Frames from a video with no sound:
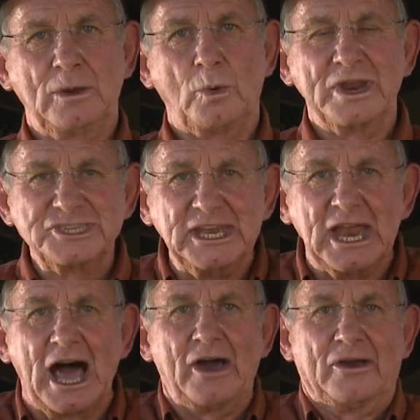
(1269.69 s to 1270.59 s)
What does he
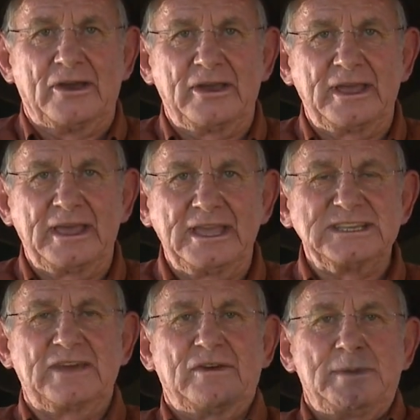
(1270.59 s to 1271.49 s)
know? He's
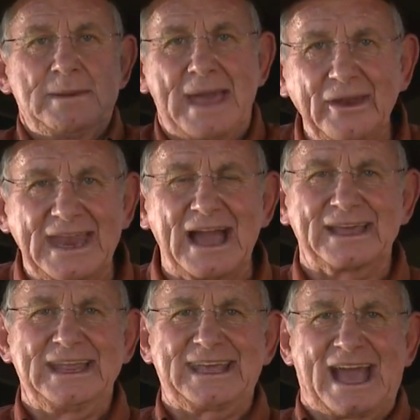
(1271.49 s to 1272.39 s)
never been married. How
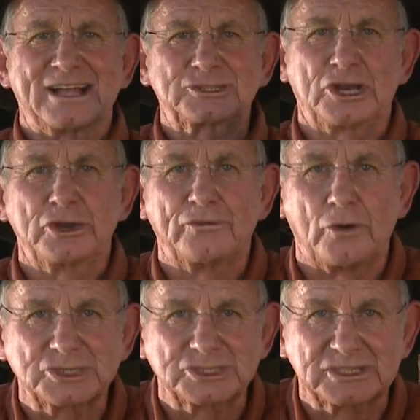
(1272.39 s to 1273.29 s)
can he counsel a
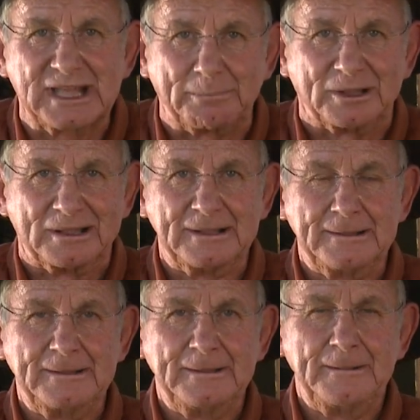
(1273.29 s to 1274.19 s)
divorced couple?
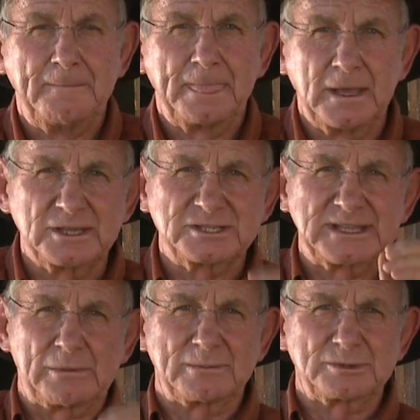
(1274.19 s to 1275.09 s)
You
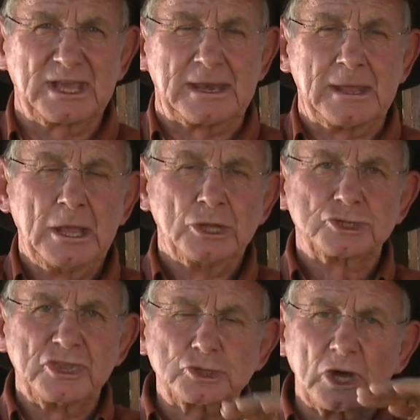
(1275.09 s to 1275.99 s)
understand what I'm saying?
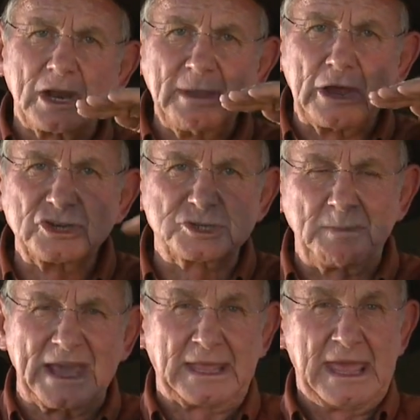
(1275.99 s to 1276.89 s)
So there's got to be a
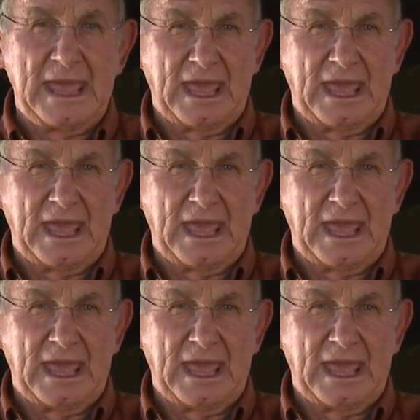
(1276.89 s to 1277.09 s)
respect.